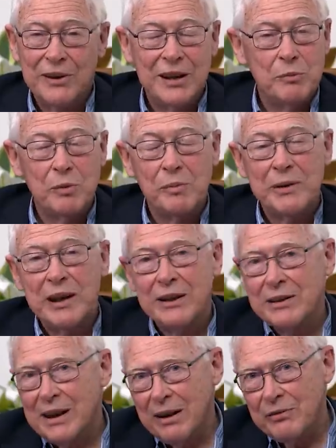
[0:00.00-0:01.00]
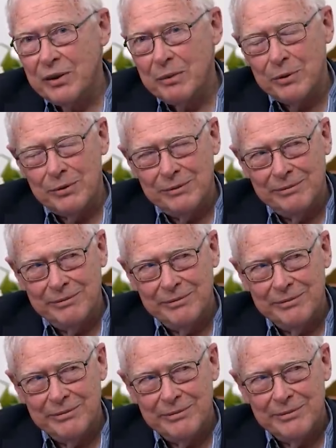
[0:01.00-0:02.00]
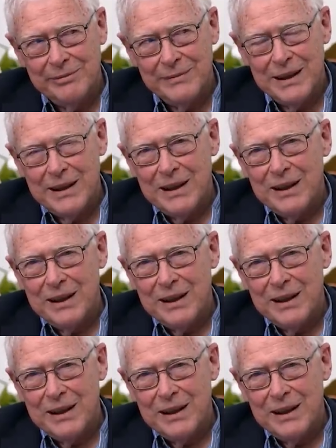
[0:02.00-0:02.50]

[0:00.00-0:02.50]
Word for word: It will be ungovernable. Yeah.